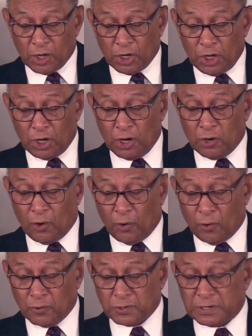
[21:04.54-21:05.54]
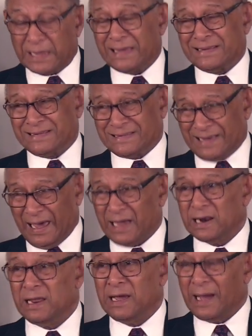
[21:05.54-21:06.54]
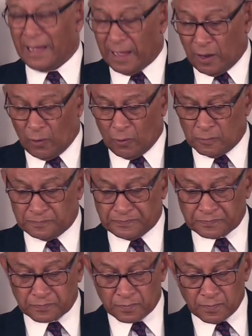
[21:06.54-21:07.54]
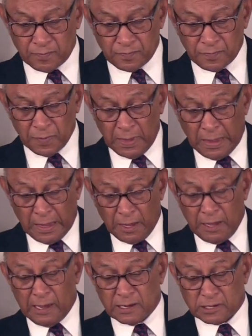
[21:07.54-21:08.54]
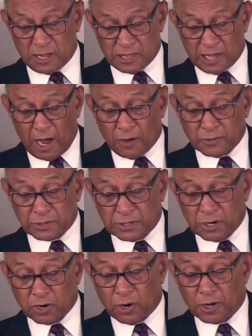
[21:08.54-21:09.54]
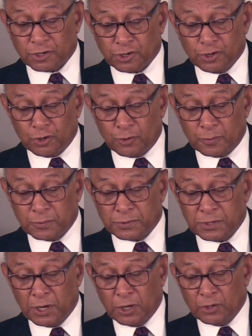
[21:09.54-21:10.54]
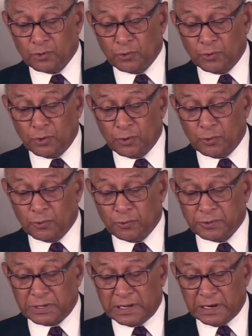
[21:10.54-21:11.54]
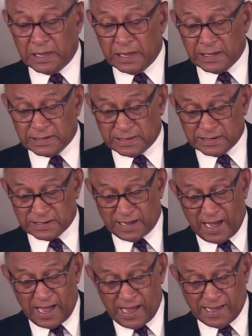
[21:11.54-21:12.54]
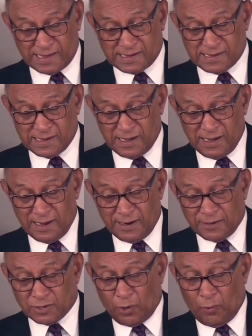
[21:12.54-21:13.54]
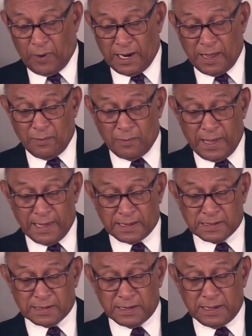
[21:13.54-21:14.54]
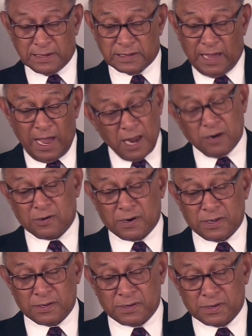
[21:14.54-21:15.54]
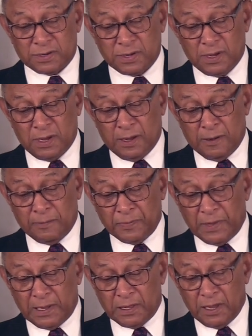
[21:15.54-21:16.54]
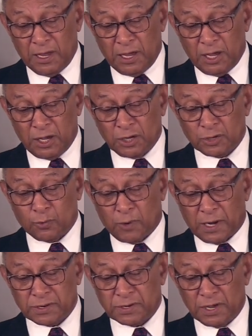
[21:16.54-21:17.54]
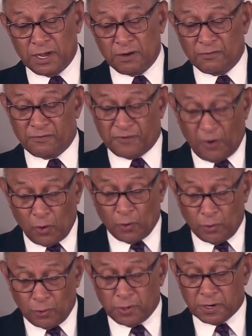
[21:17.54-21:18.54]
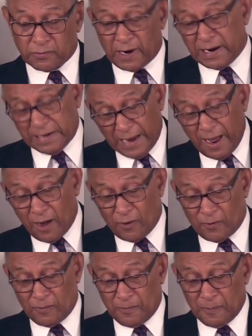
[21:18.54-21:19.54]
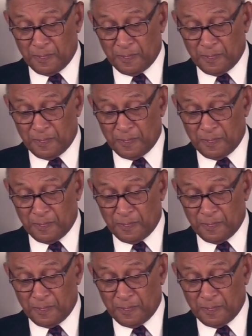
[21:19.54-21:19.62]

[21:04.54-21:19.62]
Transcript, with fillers: he knows exactly how. He has a thousand costumes to use in his disguise. So when he makes his entrance, it is what's in vogue right now.